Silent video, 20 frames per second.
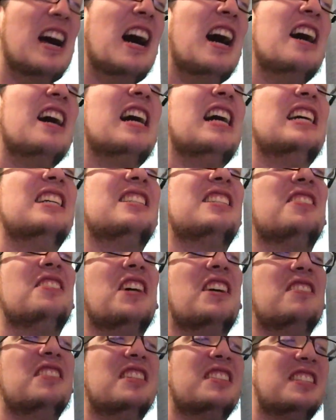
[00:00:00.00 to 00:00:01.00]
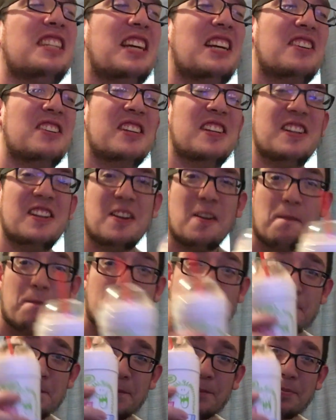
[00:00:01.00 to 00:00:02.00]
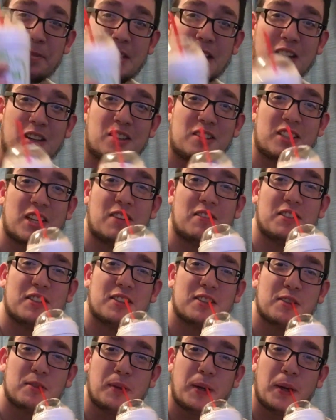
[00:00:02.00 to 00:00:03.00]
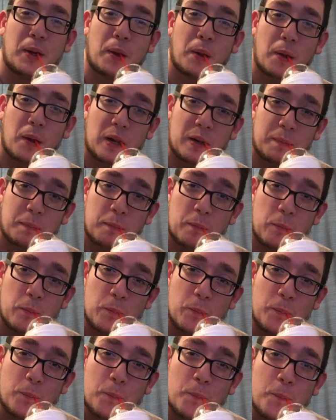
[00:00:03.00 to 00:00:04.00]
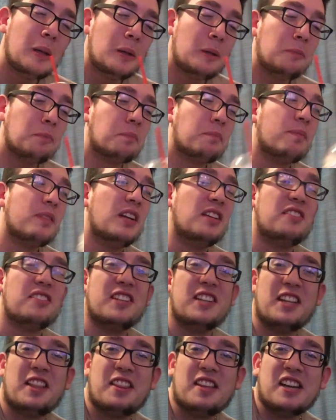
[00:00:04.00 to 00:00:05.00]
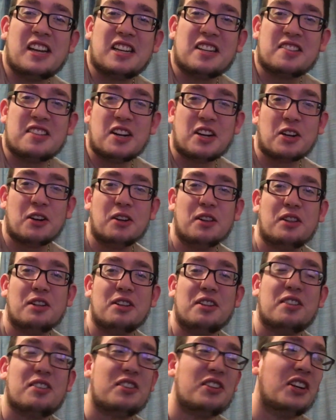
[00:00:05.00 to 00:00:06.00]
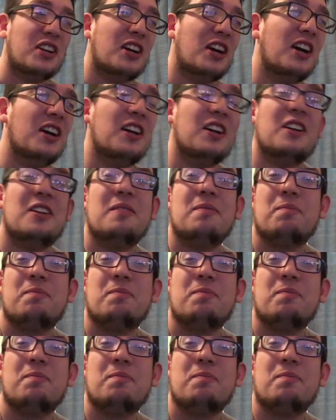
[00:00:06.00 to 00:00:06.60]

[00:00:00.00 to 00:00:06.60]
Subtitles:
Alright, so I have the sour. Now let's savor the sweet. It's really thick, it's not going through the straw.